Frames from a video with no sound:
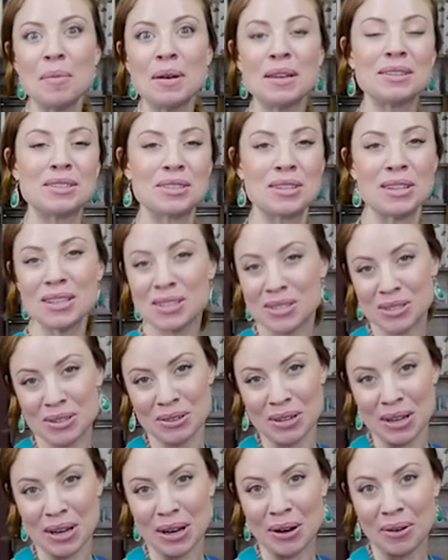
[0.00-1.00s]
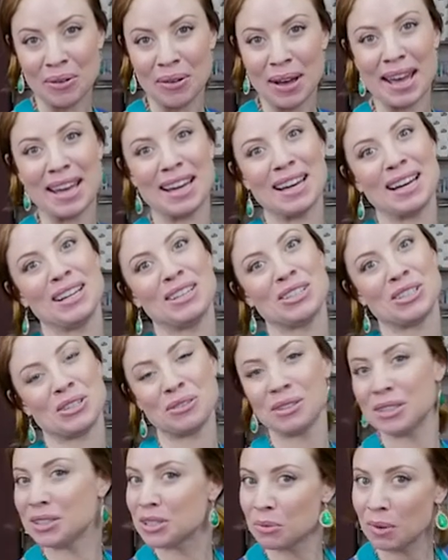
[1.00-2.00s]
into the studio and you
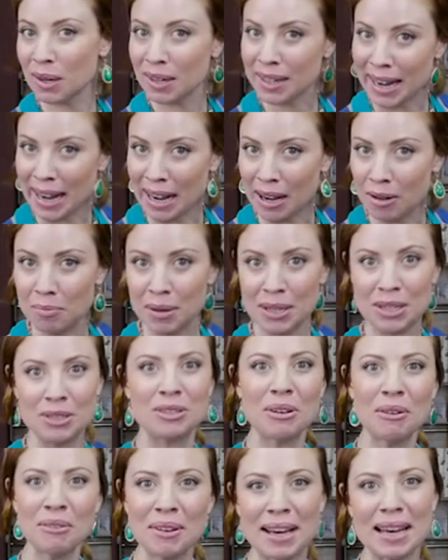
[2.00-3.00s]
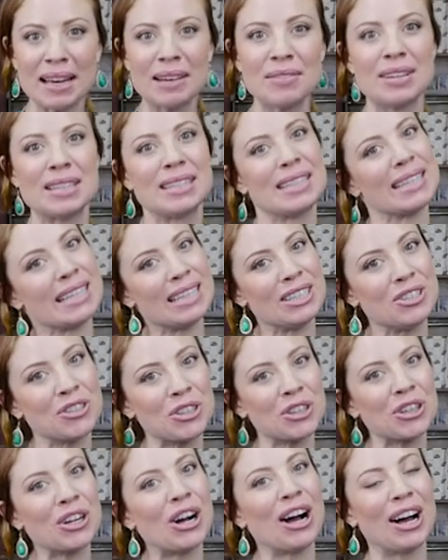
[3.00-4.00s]
need to work out, but you don't have a
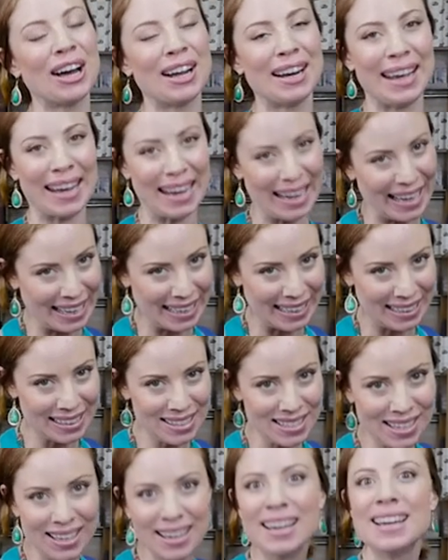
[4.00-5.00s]
teacher on hand